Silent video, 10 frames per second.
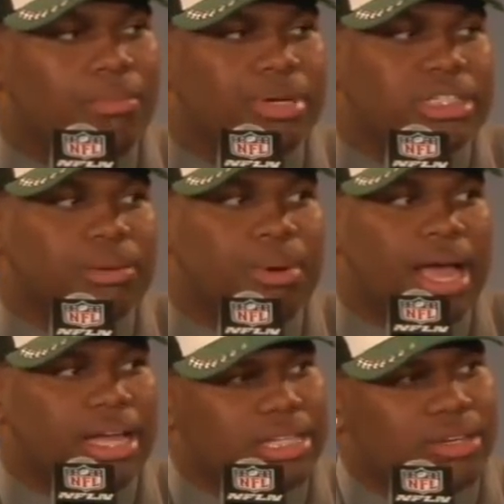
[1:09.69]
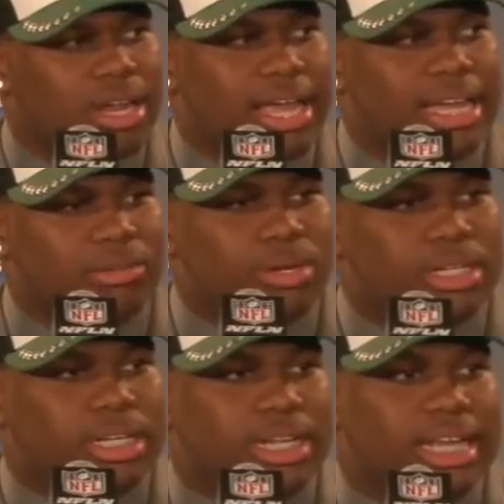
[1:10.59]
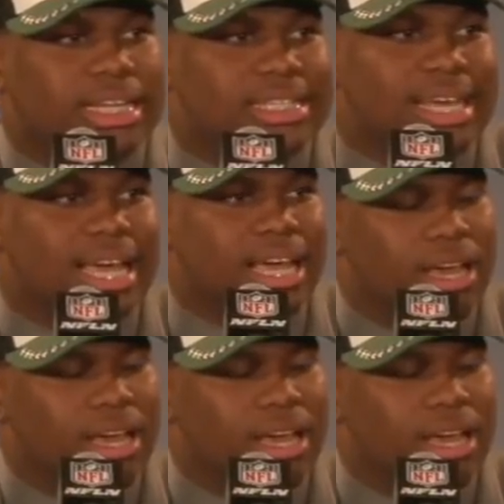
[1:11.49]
push the pocket so the edge rusher can get the sack.